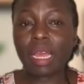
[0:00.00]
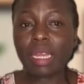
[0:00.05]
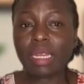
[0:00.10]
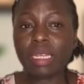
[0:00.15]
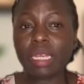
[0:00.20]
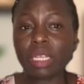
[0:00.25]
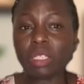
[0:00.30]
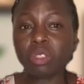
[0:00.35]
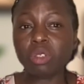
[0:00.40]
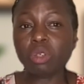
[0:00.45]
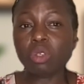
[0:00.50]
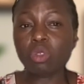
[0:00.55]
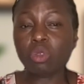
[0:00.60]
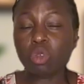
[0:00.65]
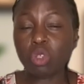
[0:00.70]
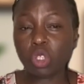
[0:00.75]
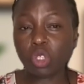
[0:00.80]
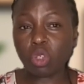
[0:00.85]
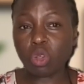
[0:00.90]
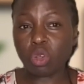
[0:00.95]
does not
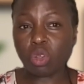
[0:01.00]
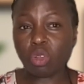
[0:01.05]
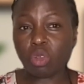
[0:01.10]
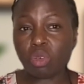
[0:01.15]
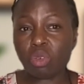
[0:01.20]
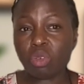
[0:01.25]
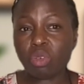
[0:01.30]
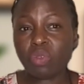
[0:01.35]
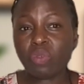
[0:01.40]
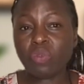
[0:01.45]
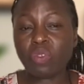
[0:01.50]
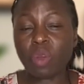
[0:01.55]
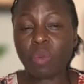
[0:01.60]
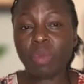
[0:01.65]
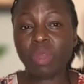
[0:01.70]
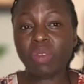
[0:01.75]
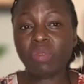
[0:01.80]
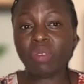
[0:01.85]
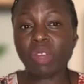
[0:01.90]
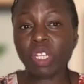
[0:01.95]
cushion you from
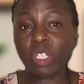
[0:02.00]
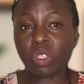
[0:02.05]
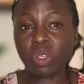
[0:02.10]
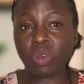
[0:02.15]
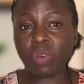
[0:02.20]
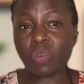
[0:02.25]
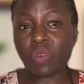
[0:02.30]
inflation